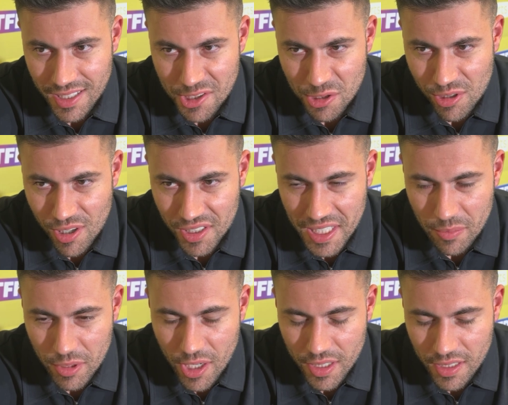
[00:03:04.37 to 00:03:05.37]
he's just got to keep
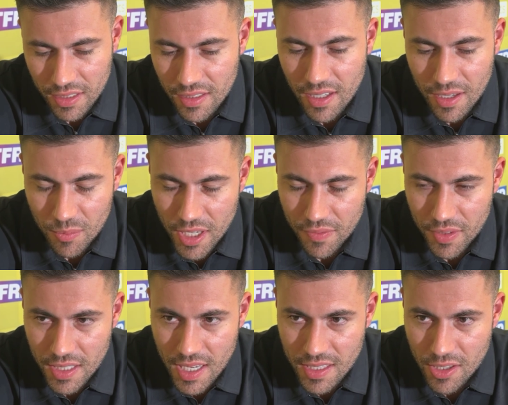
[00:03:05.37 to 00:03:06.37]
going and wait for
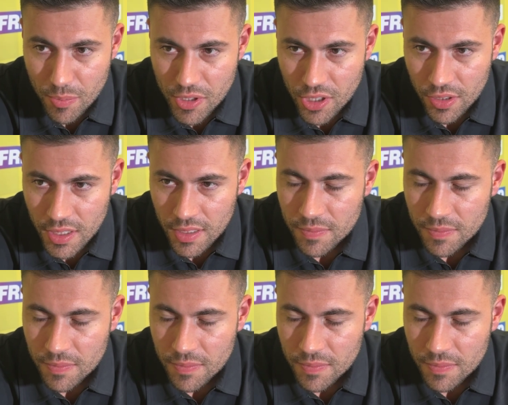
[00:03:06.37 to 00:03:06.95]
the next opportunity.